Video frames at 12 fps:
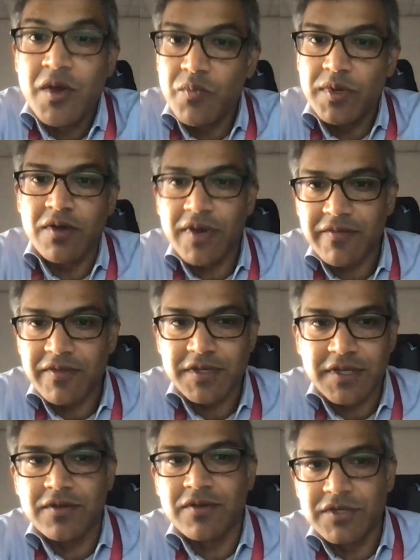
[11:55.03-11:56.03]
We don't have the
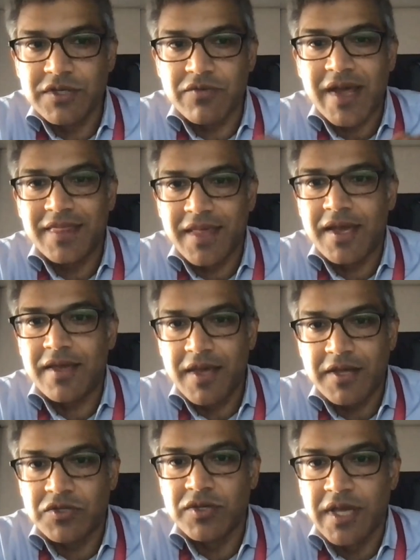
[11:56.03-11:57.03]
technology right there
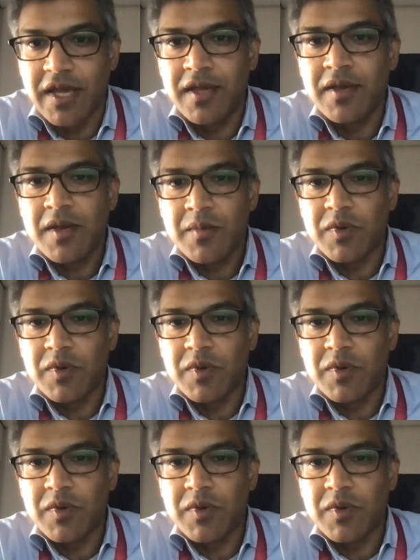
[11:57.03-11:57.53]
yet today,